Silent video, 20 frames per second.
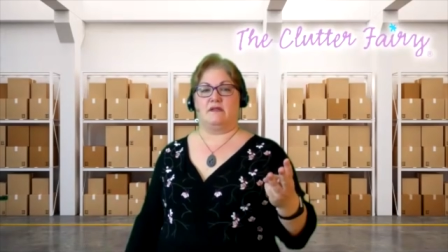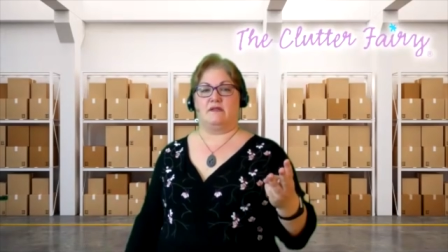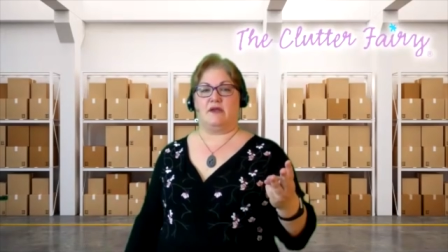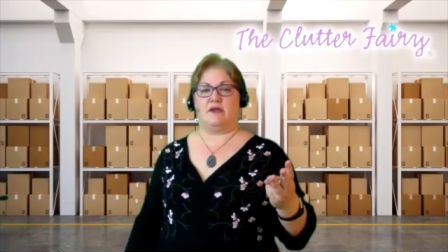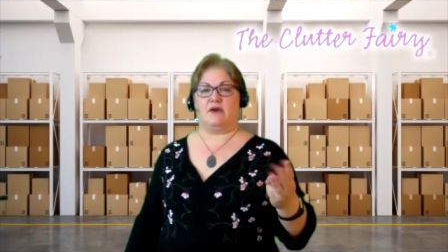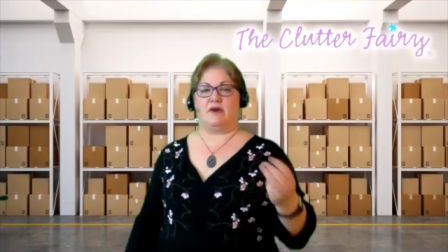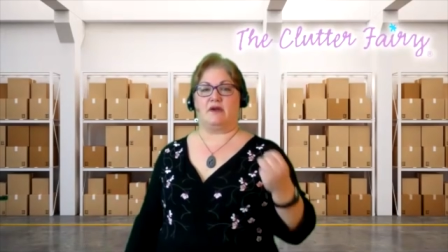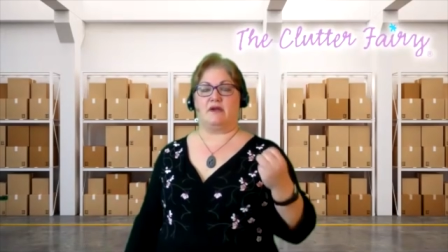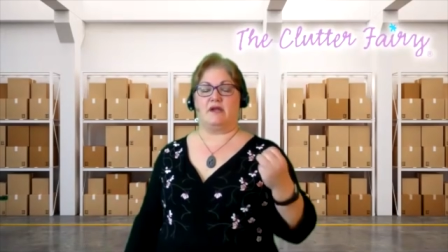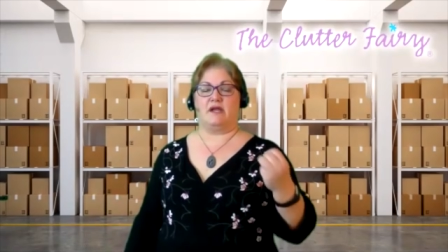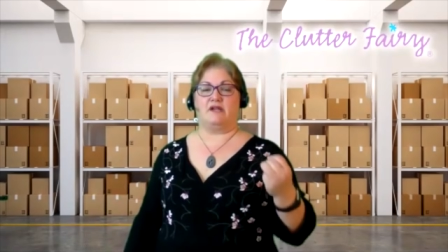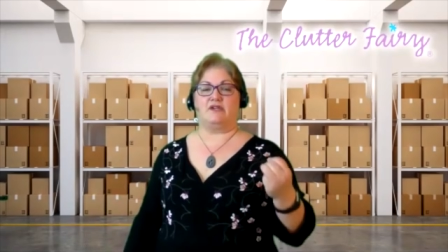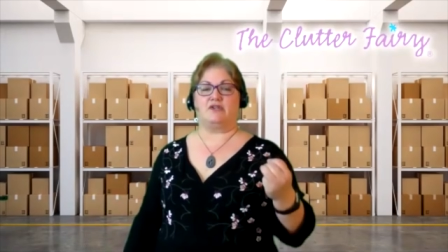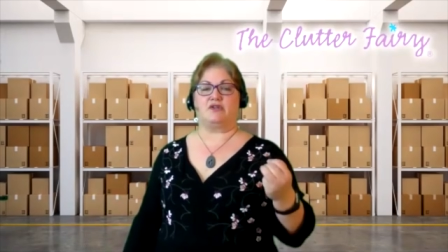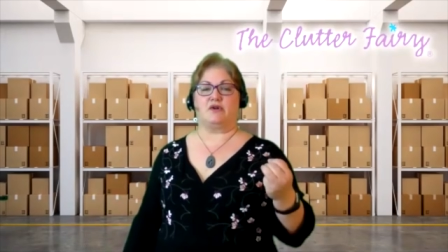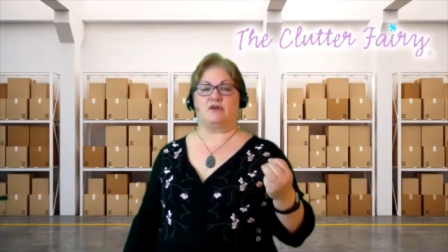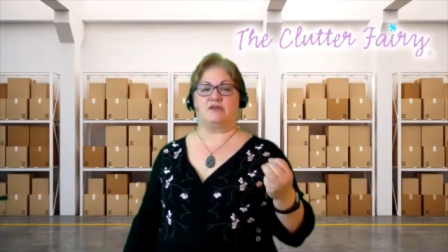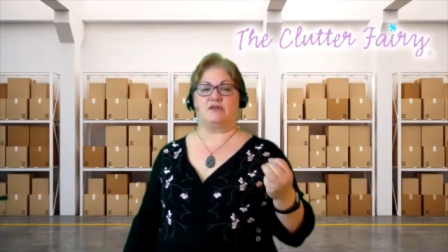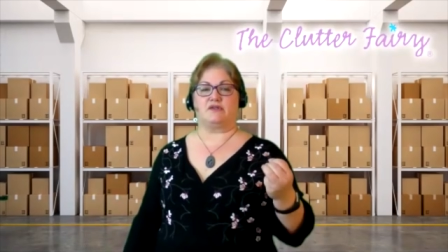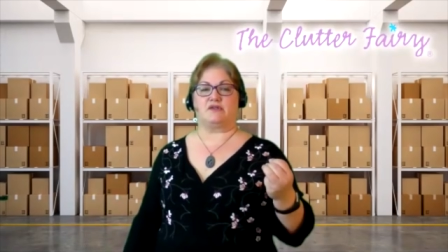Their
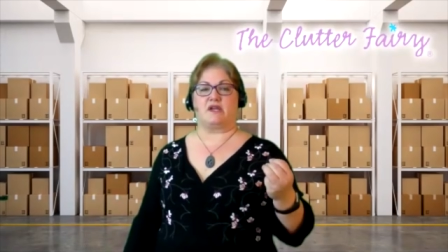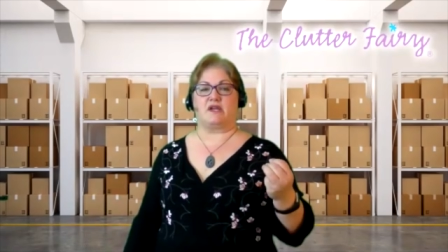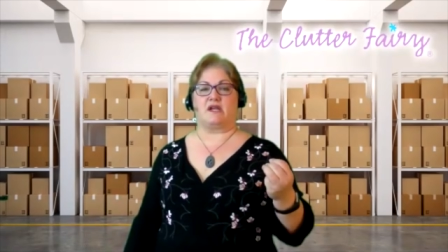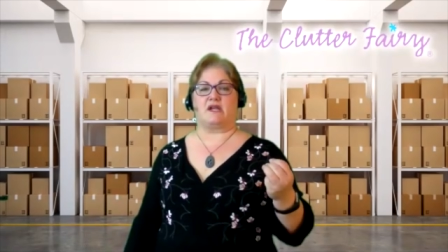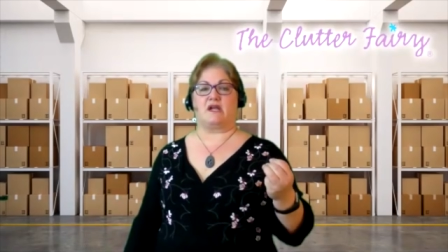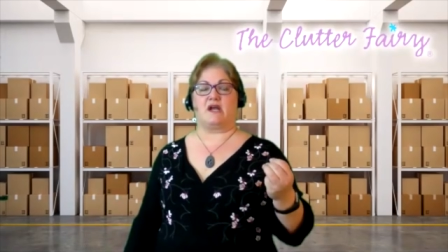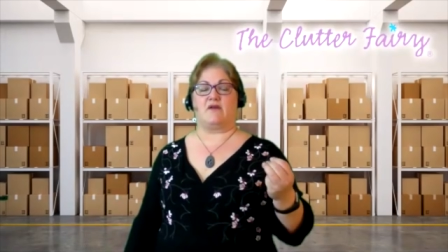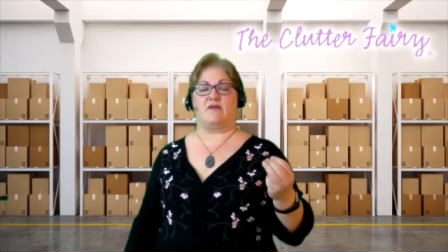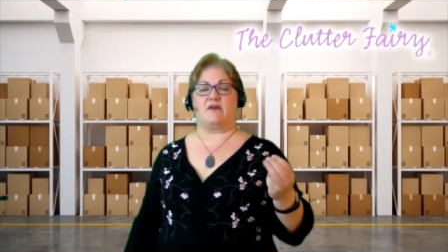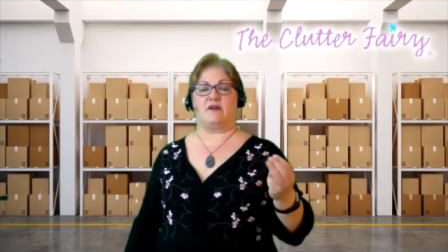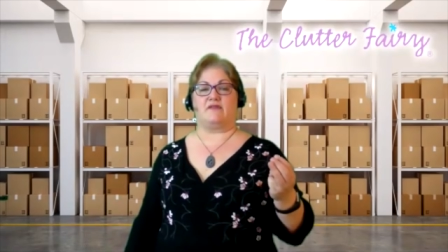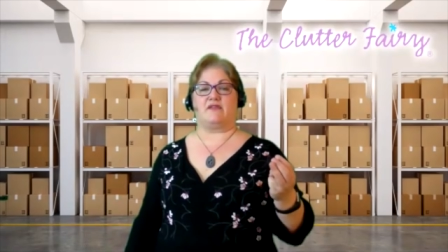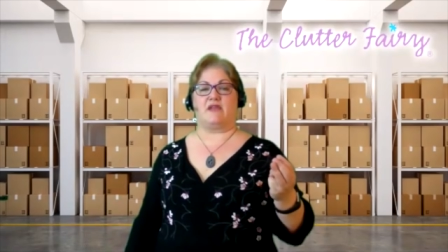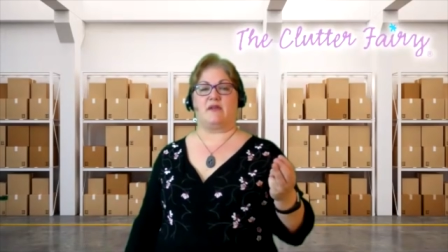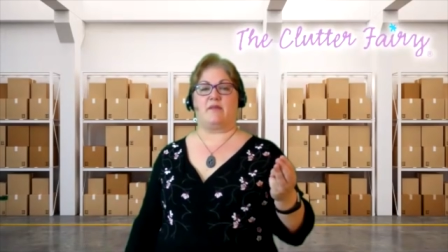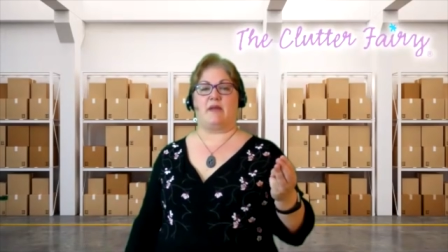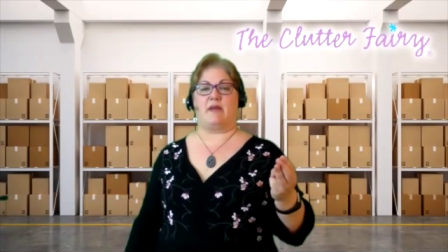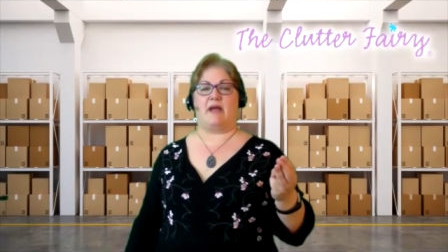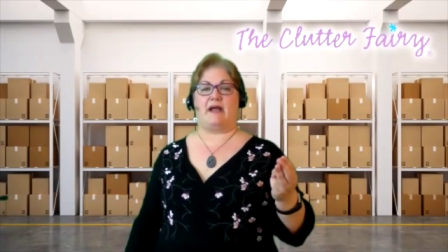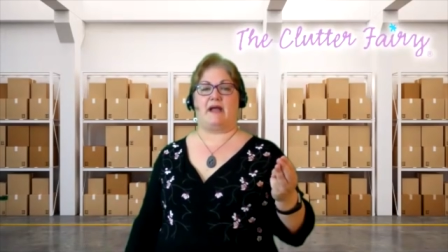insurance is going to cover it if they
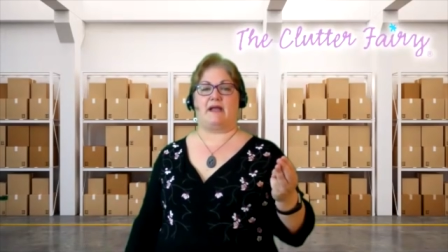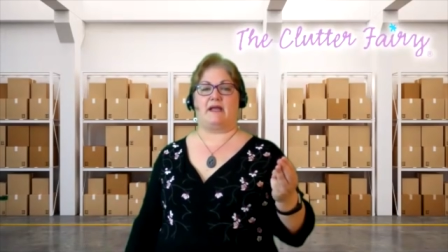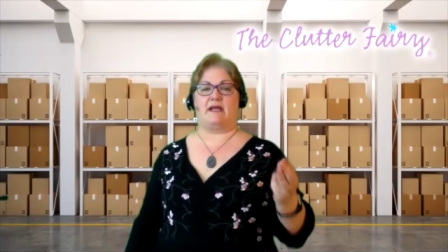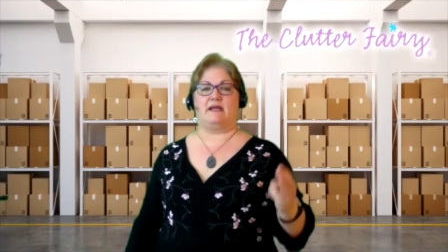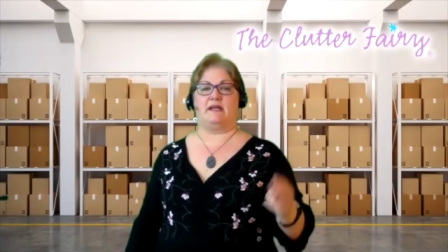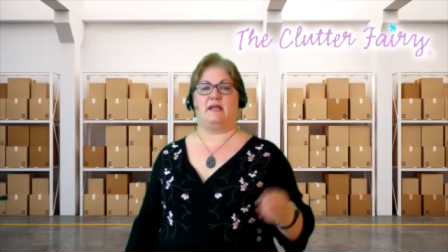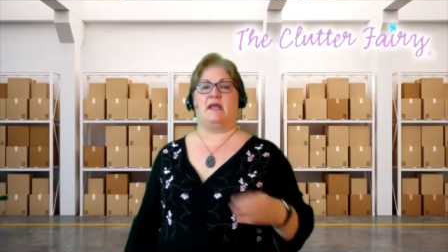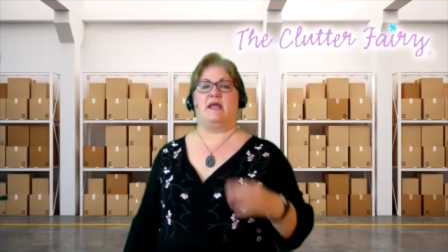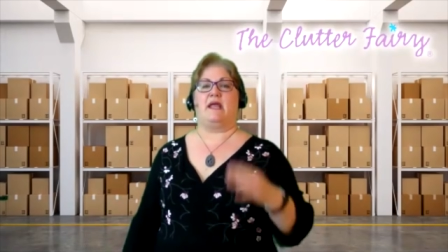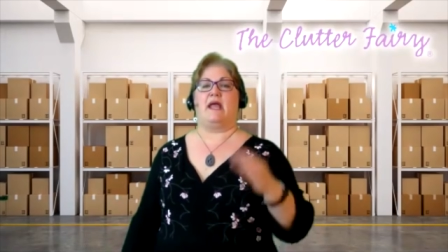pack it,